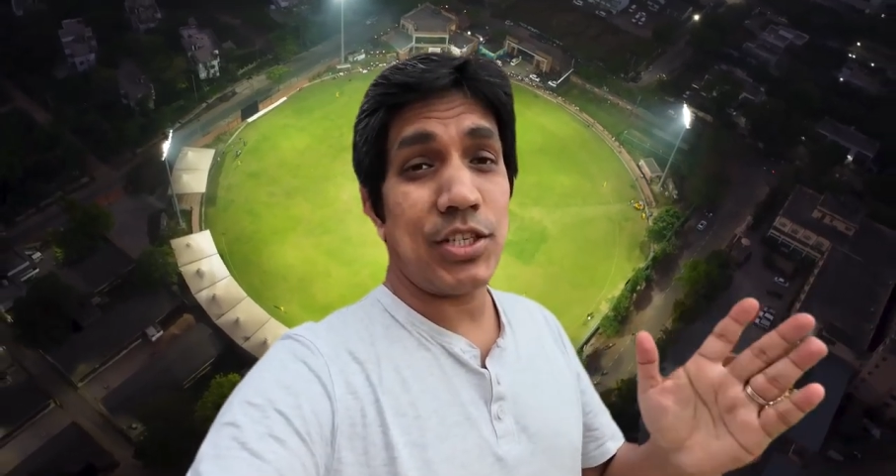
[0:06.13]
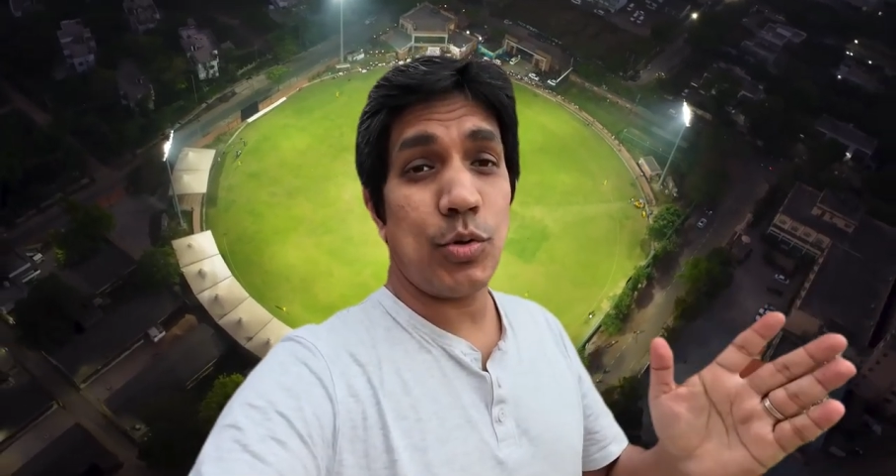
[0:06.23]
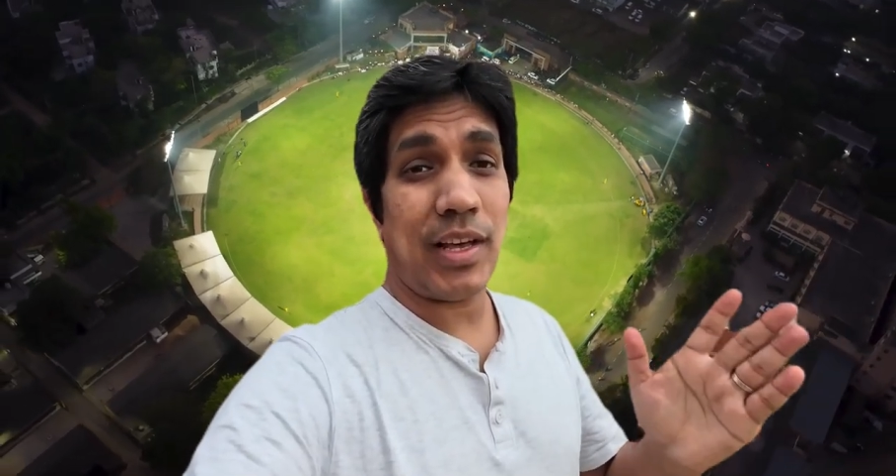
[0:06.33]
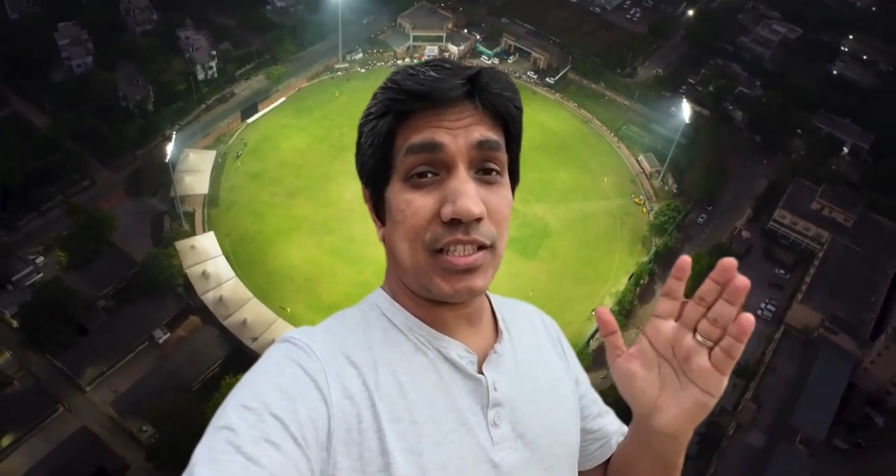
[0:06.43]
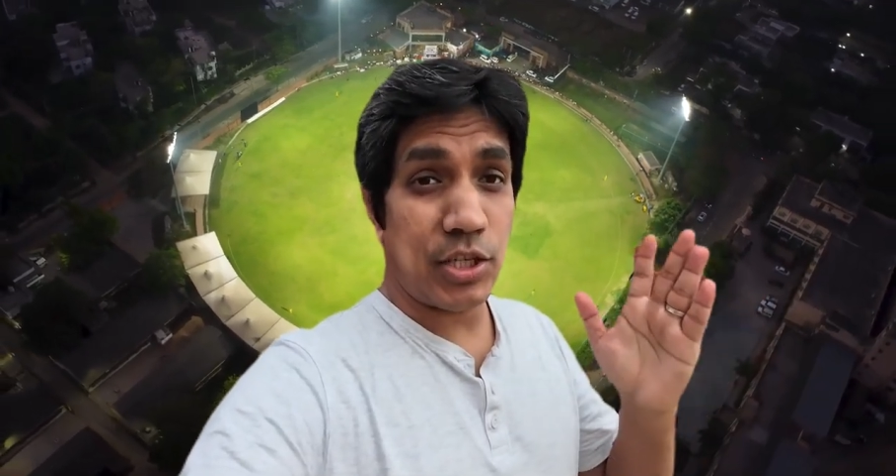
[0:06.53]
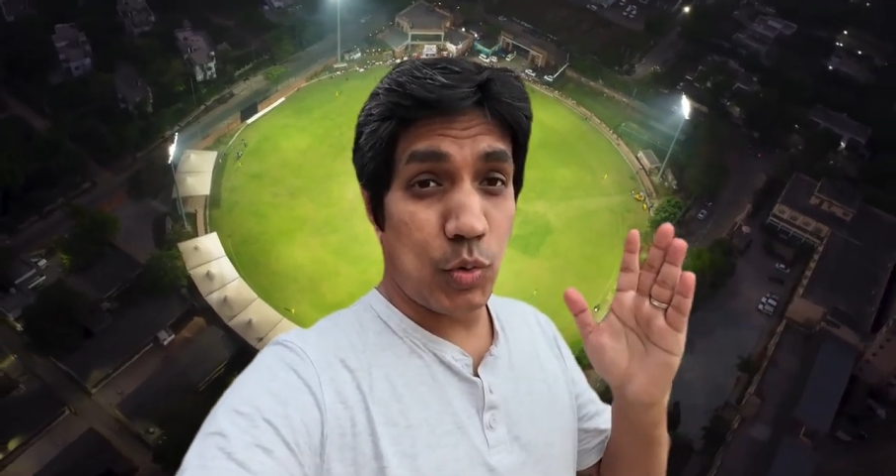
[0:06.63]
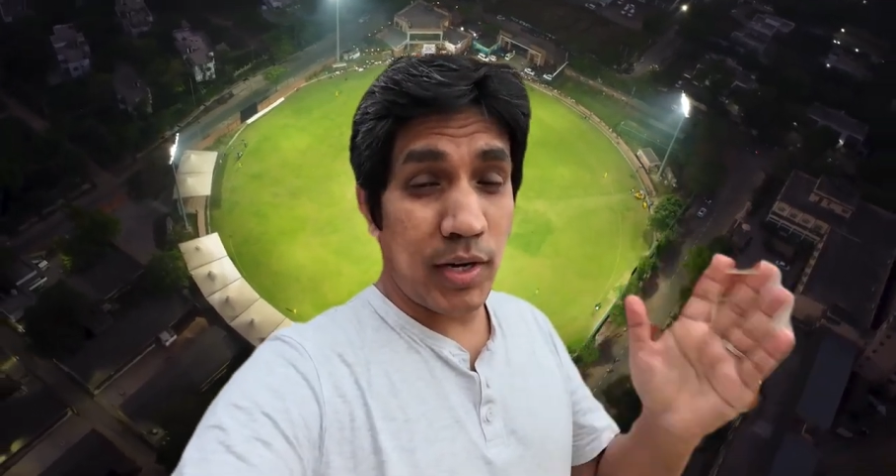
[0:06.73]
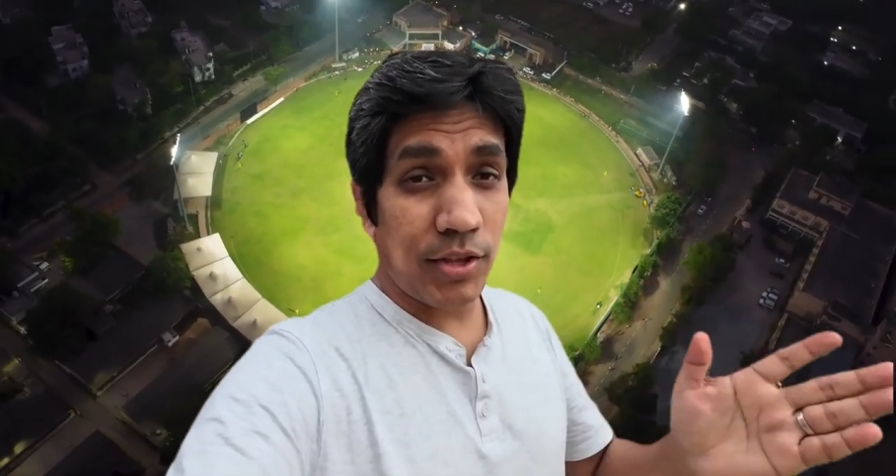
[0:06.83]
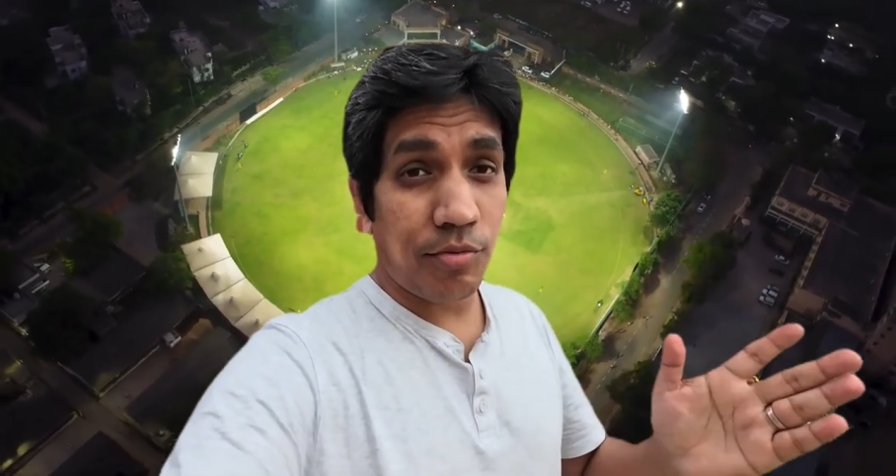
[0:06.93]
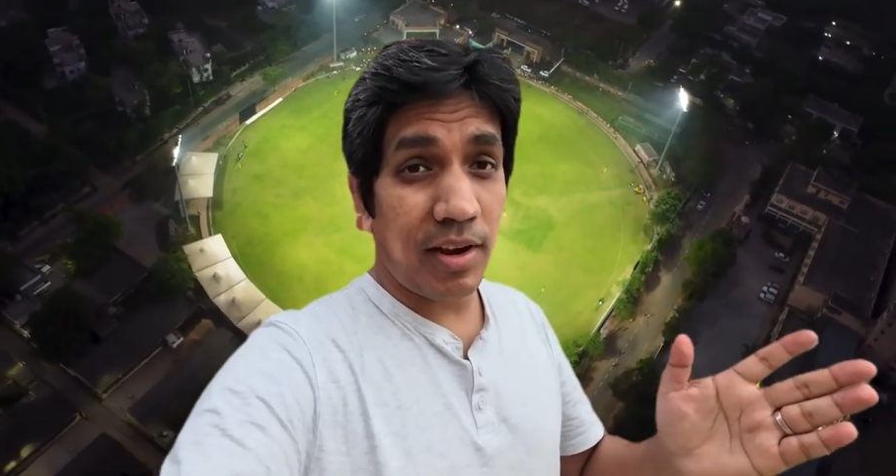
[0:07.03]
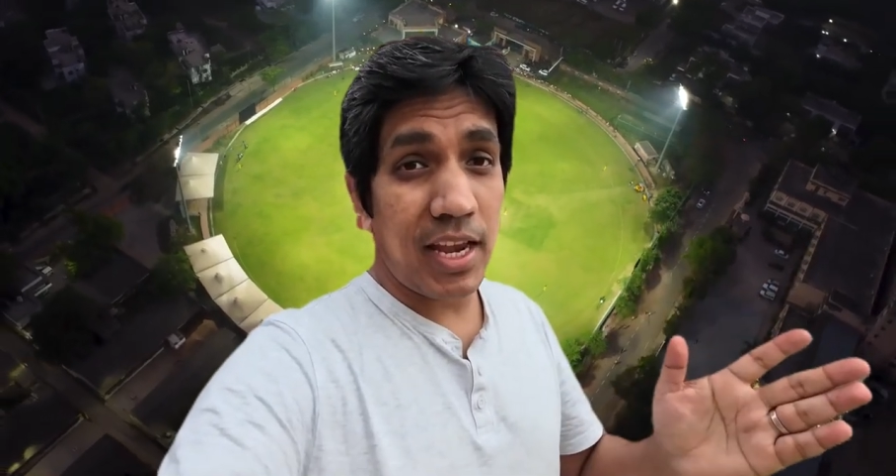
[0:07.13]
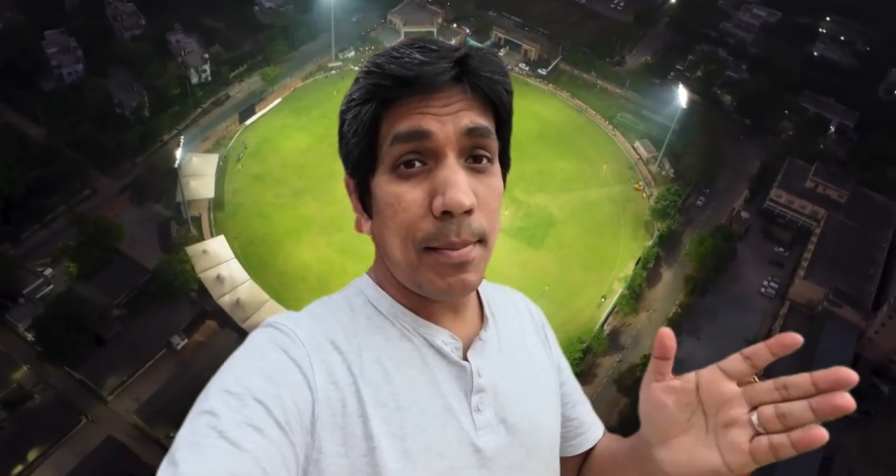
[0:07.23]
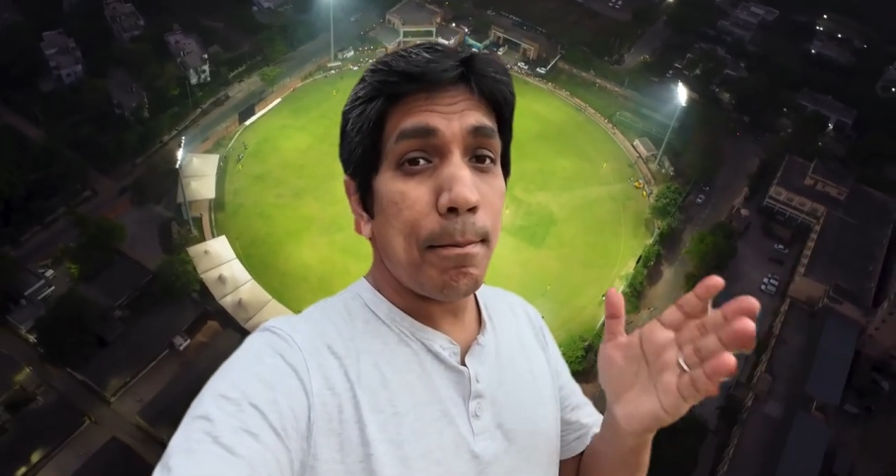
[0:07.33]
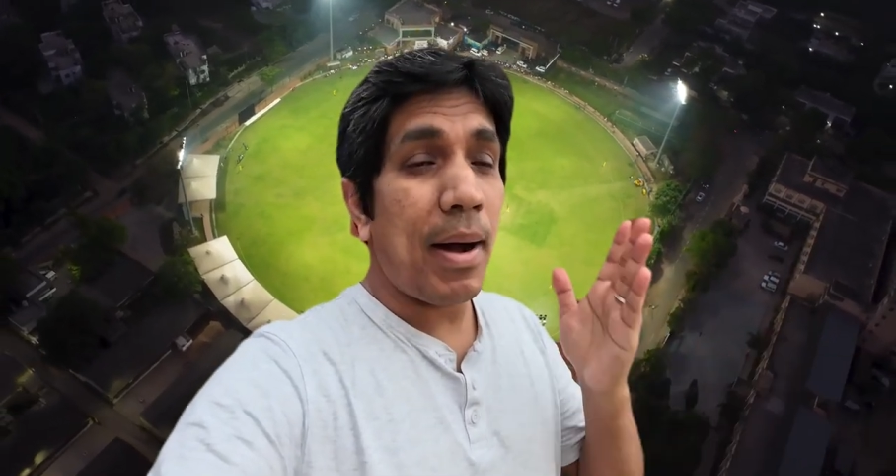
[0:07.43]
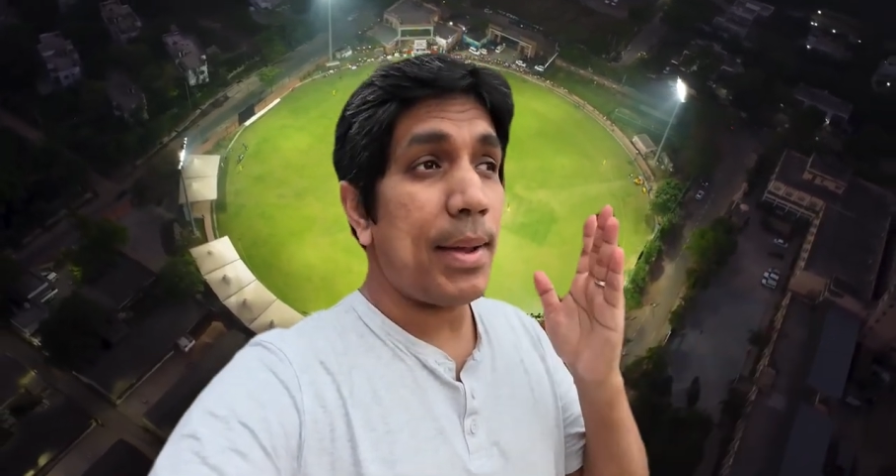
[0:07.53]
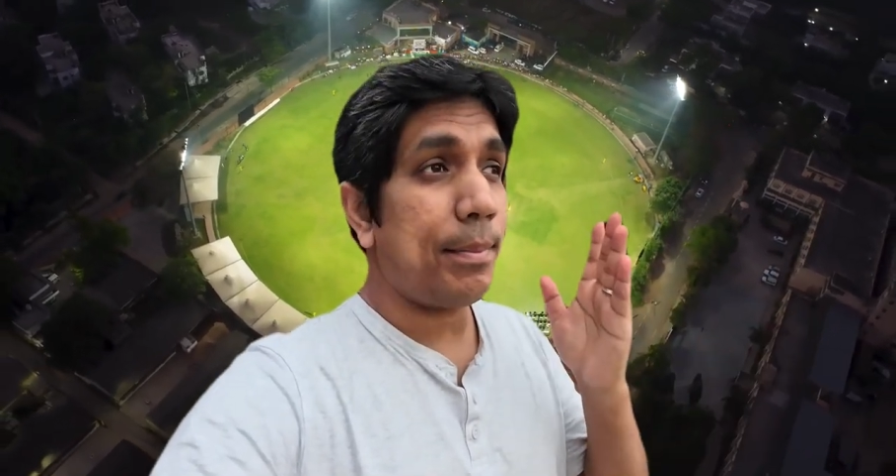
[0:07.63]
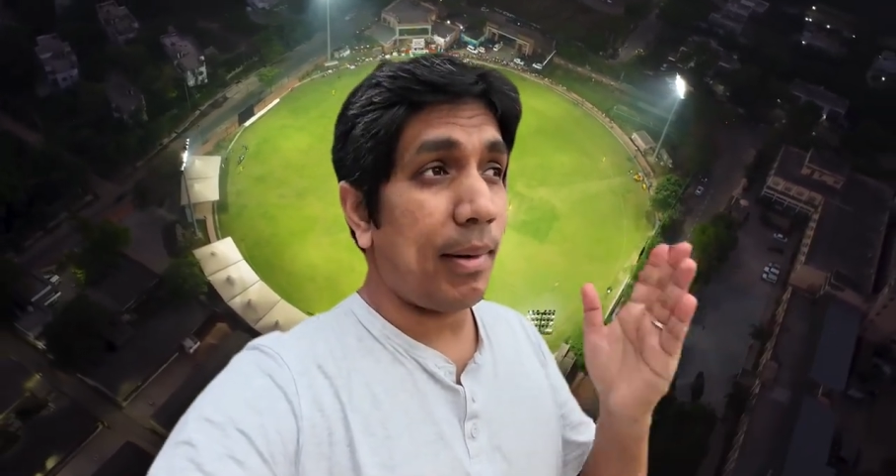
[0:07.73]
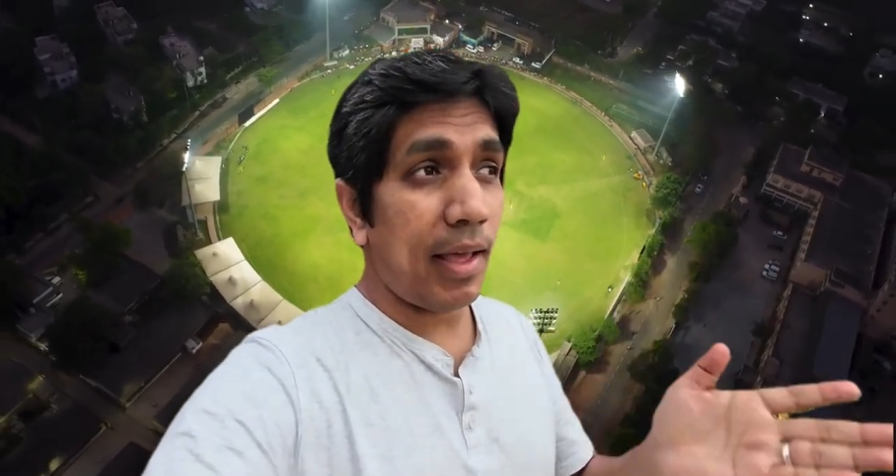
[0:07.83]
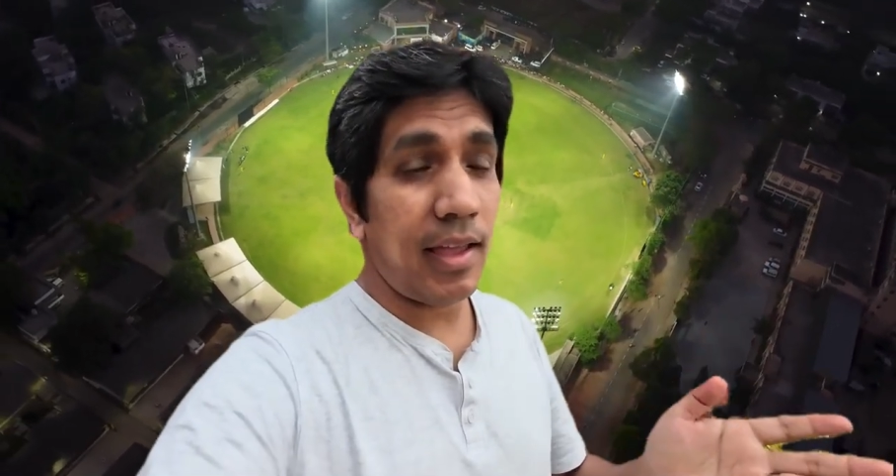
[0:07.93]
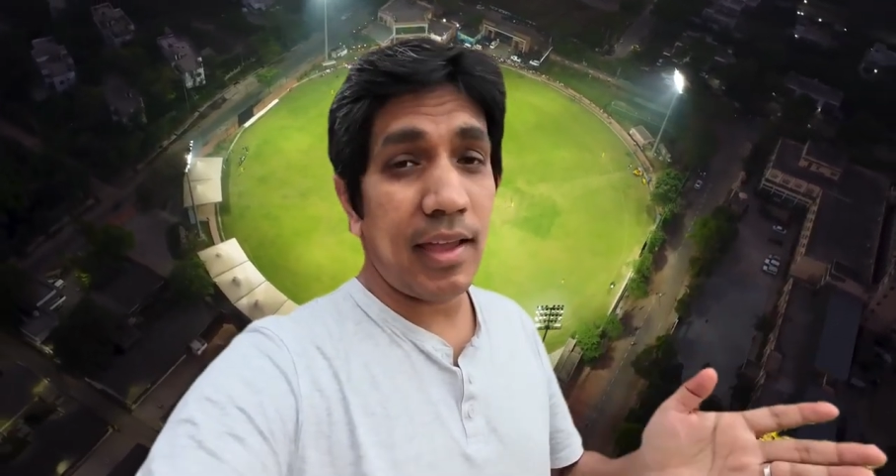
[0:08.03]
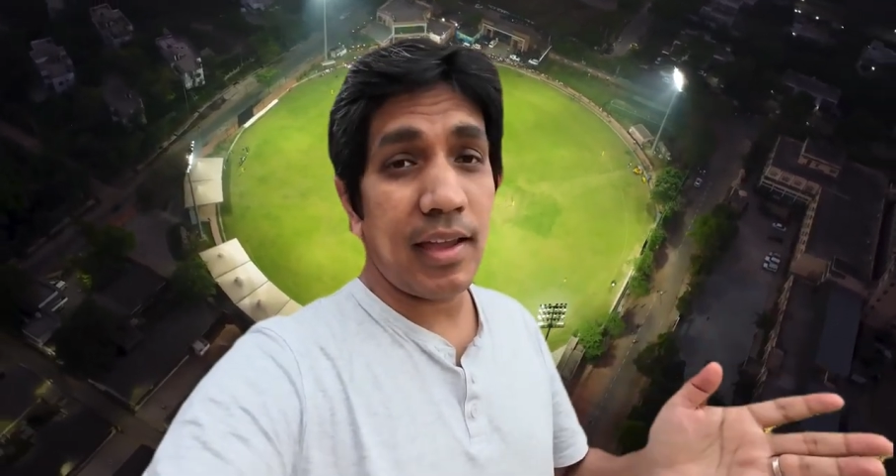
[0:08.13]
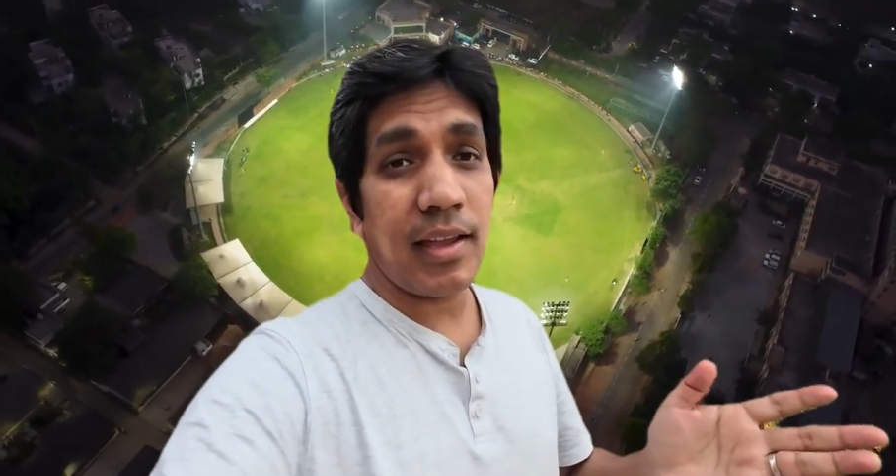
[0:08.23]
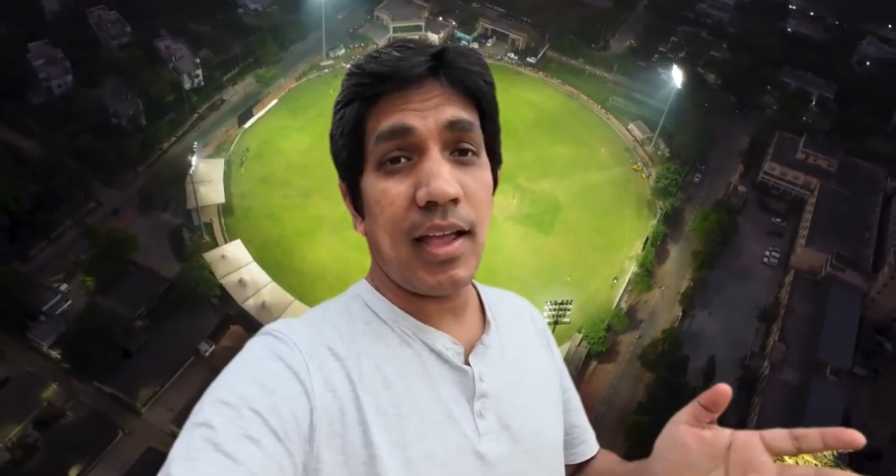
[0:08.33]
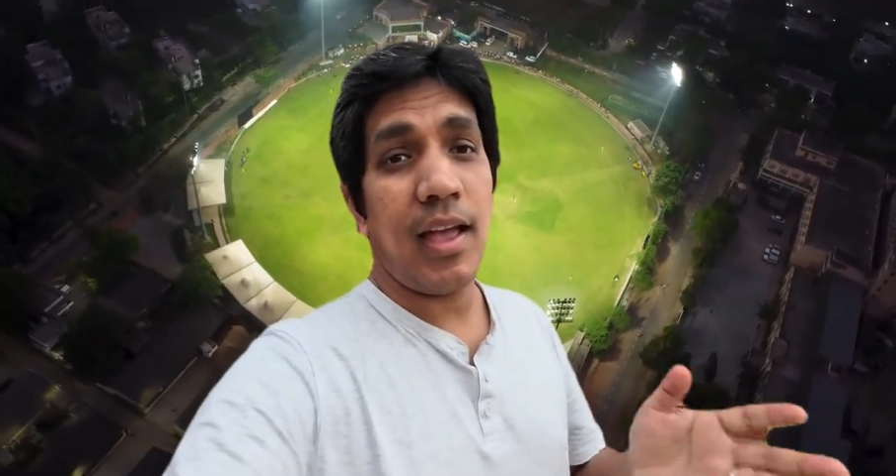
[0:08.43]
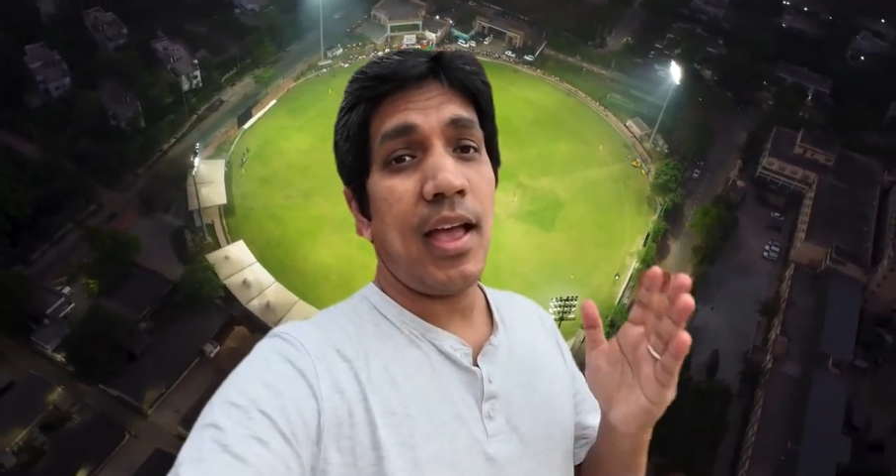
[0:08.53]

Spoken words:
2023 by playing